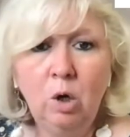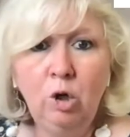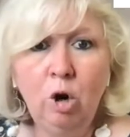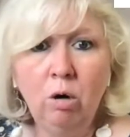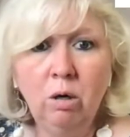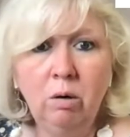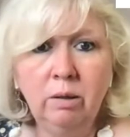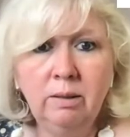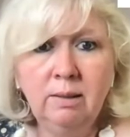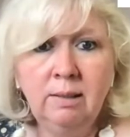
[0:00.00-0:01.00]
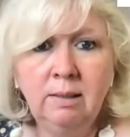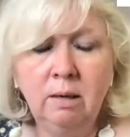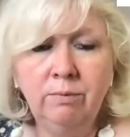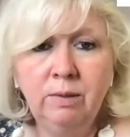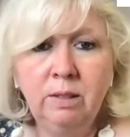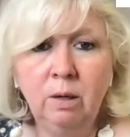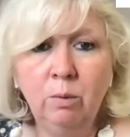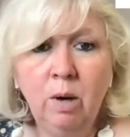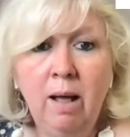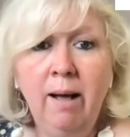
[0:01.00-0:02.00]
yard art stuff. So
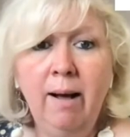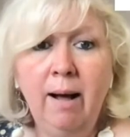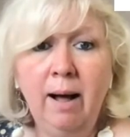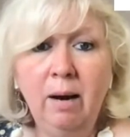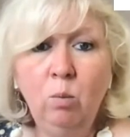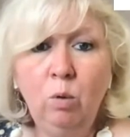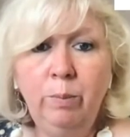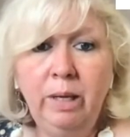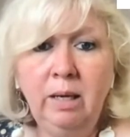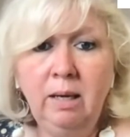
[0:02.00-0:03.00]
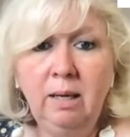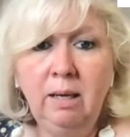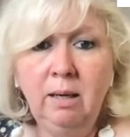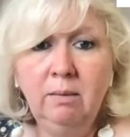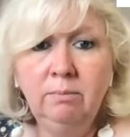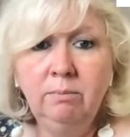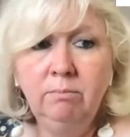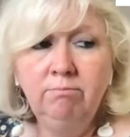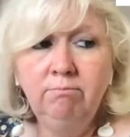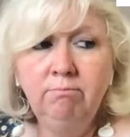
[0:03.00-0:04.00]
I will be
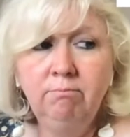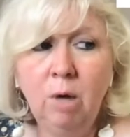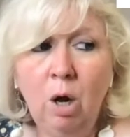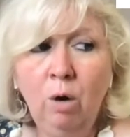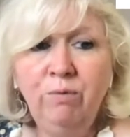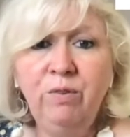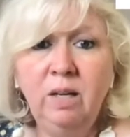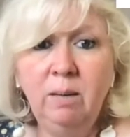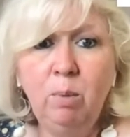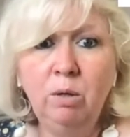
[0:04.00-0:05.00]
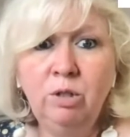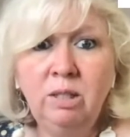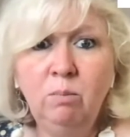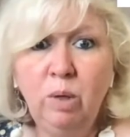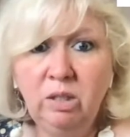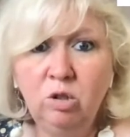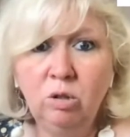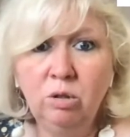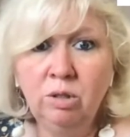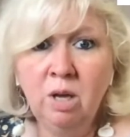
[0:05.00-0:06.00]
hopefully posting
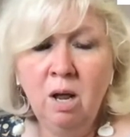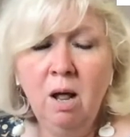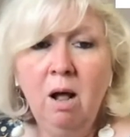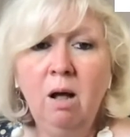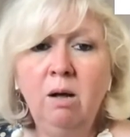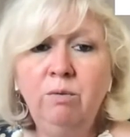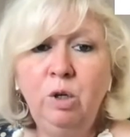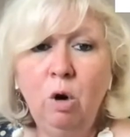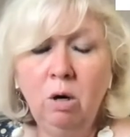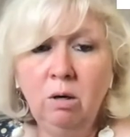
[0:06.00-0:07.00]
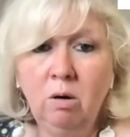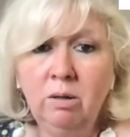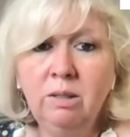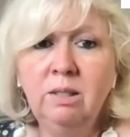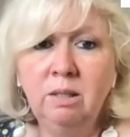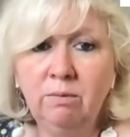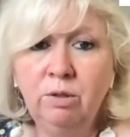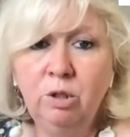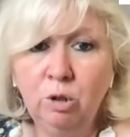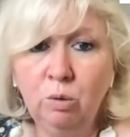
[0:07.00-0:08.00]
pictures of yard art stuff
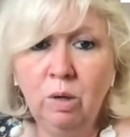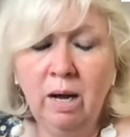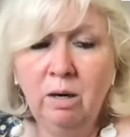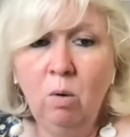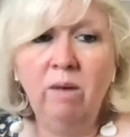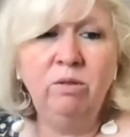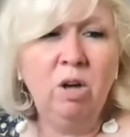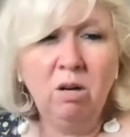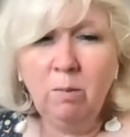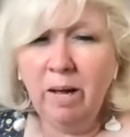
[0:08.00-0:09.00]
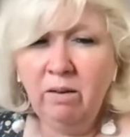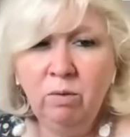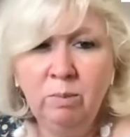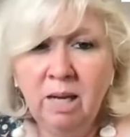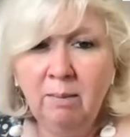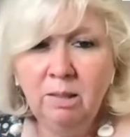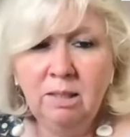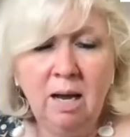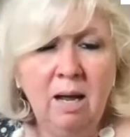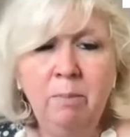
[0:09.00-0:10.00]
soon. I know I've talked about it from time to
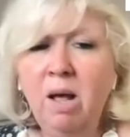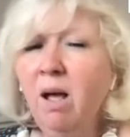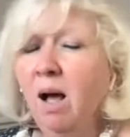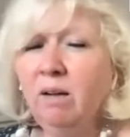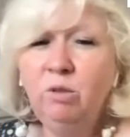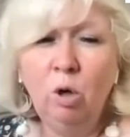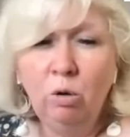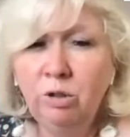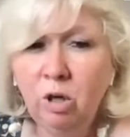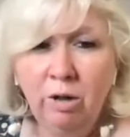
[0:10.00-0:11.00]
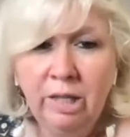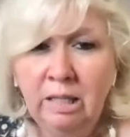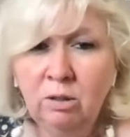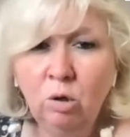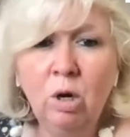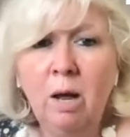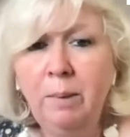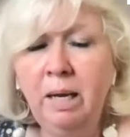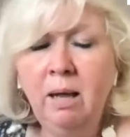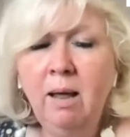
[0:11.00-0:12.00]
time. I've told y'all things are
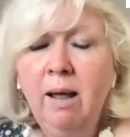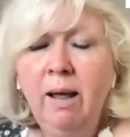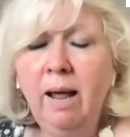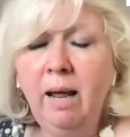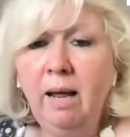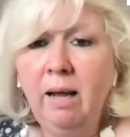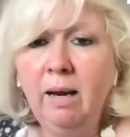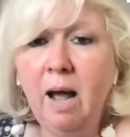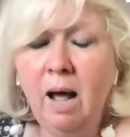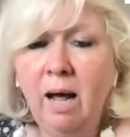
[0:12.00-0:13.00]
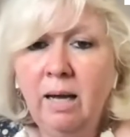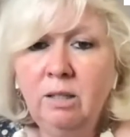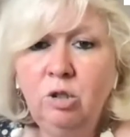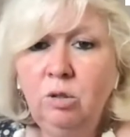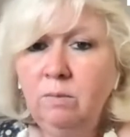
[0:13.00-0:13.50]
coming, and I